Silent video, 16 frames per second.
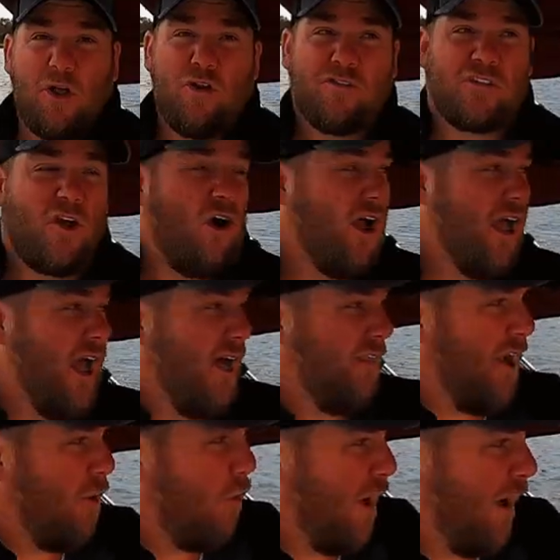blue sky out
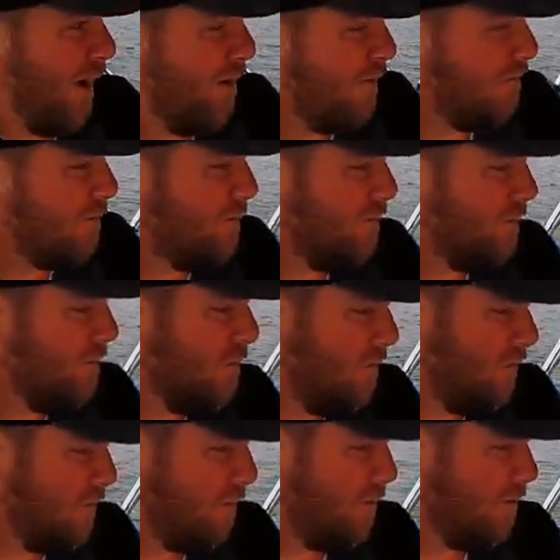that way.
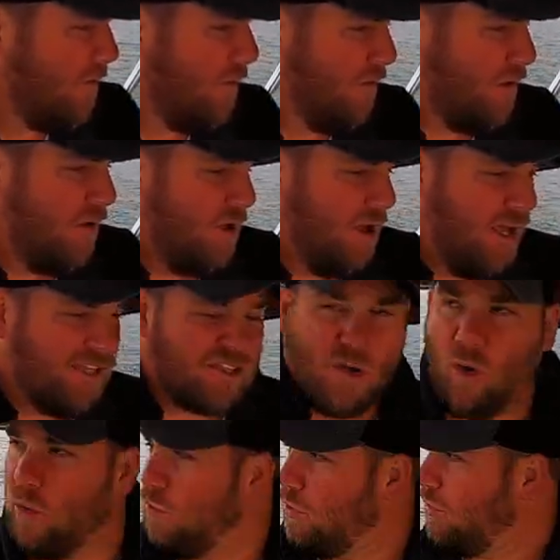It's
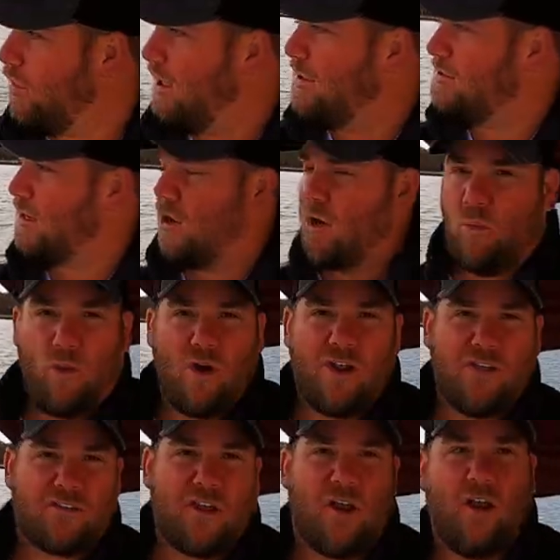all things that I'm
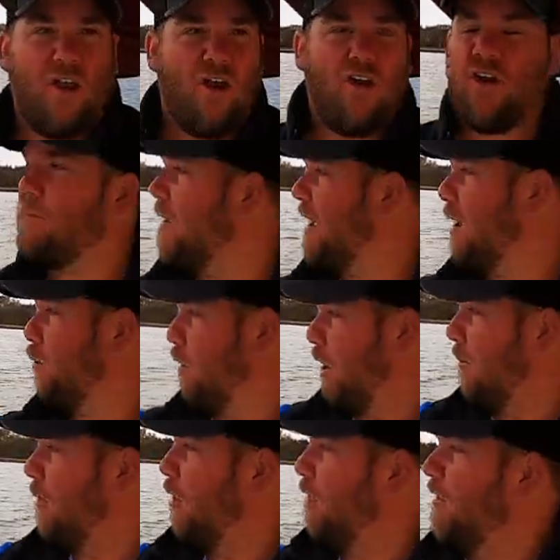wanting to learn about when
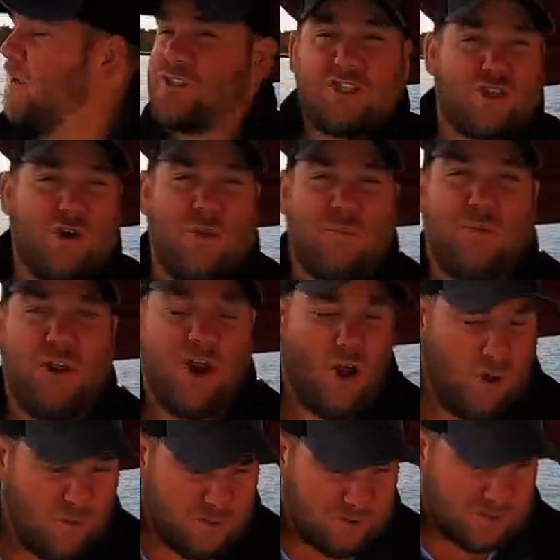I'm on this trip, you
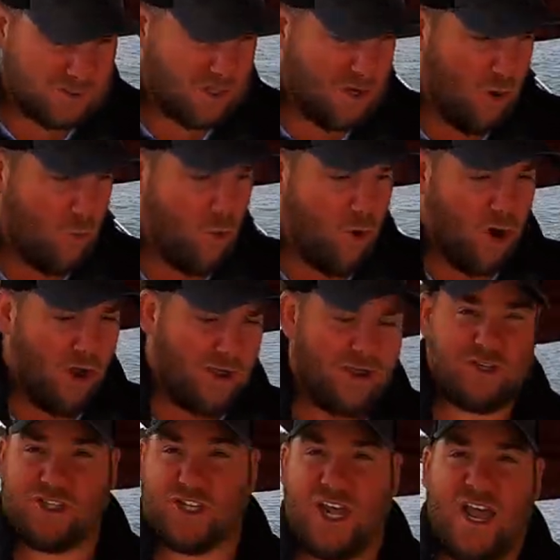know, is, you know, what I
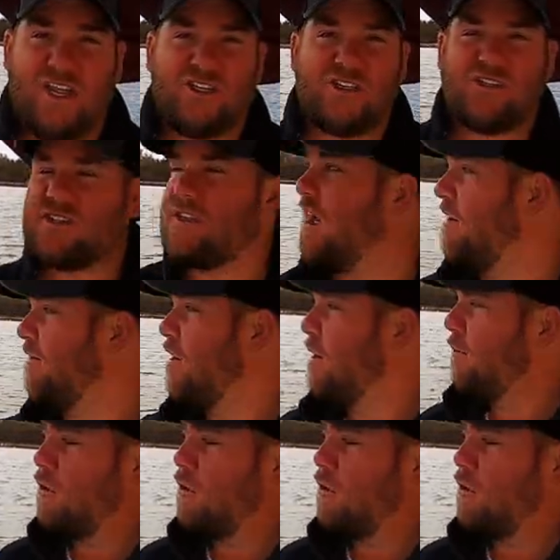can change and stuff.